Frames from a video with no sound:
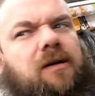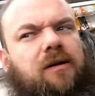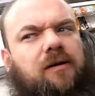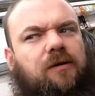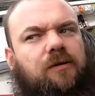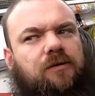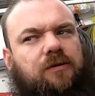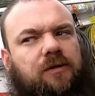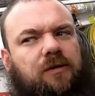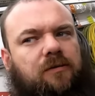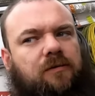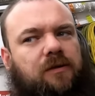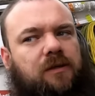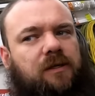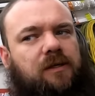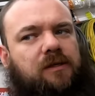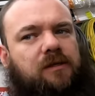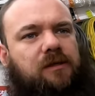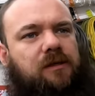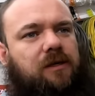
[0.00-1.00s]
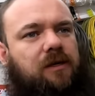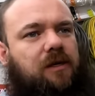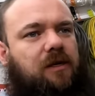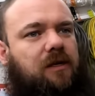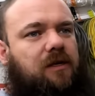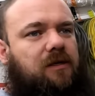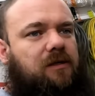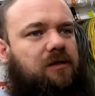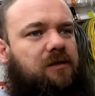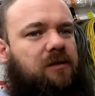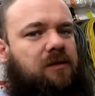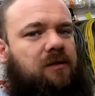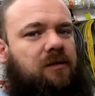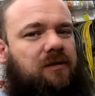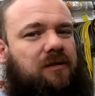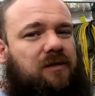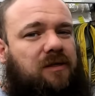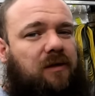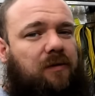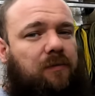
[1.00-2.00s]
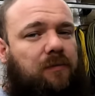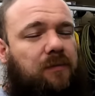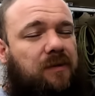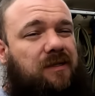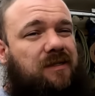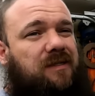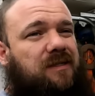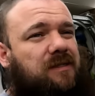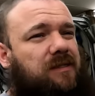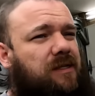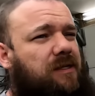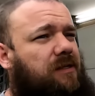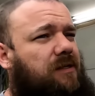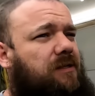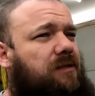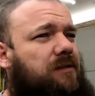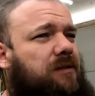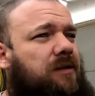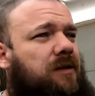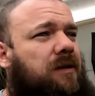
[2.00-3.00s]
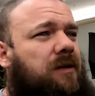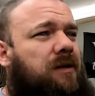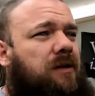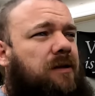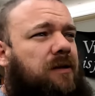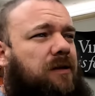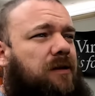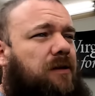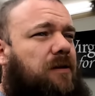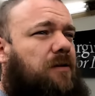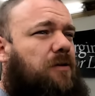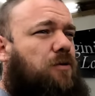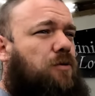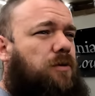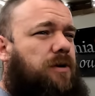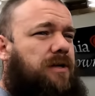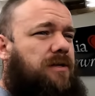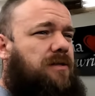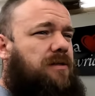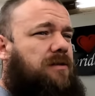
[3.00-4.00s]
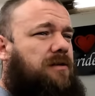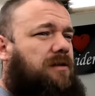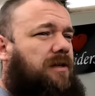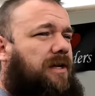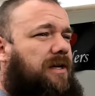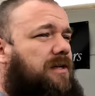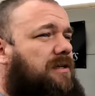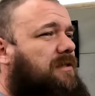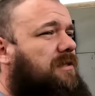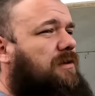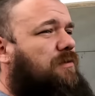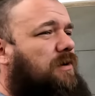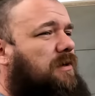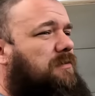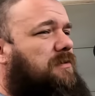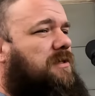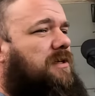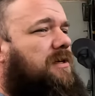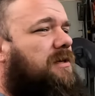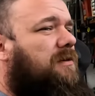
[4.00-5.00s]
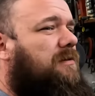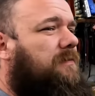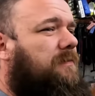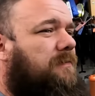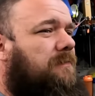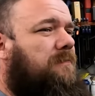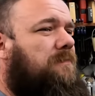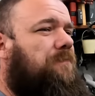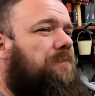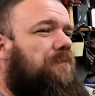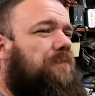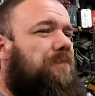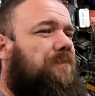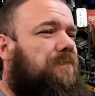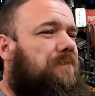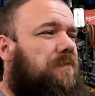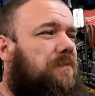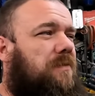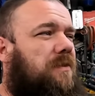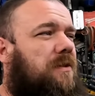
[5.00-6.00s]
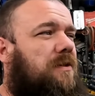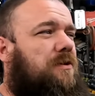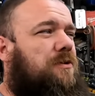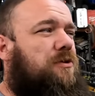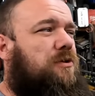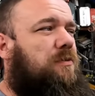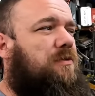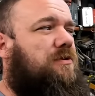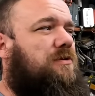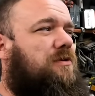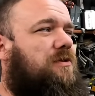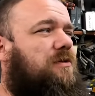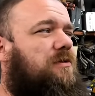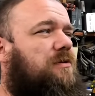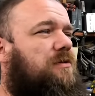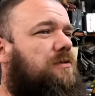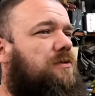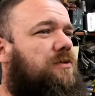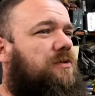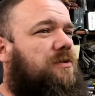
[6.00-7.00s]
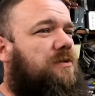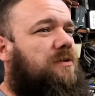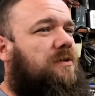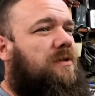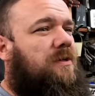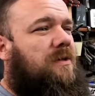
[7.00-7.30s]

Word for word: I also need to get some sealant. According to the Legacy website, you're supposed to use